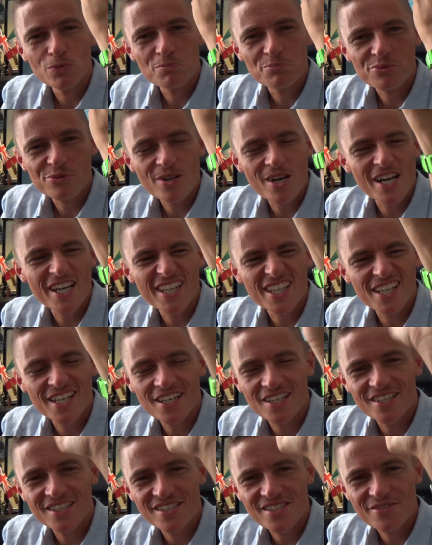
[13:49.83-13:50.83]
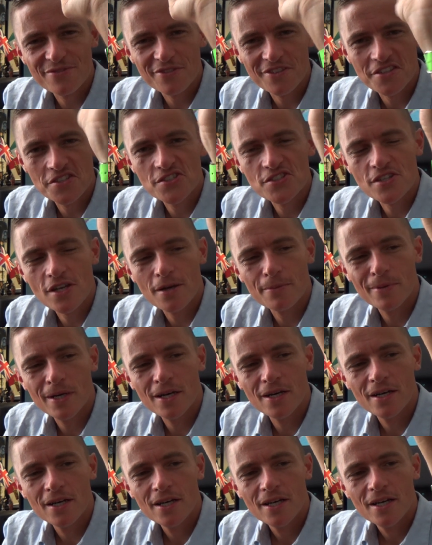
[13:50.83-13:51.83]
bright colors for the
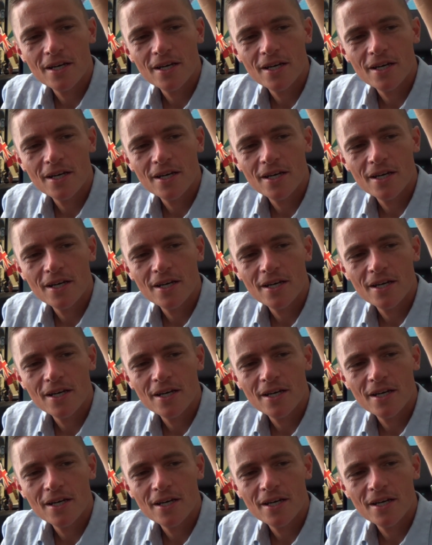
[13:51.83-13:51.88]
summer.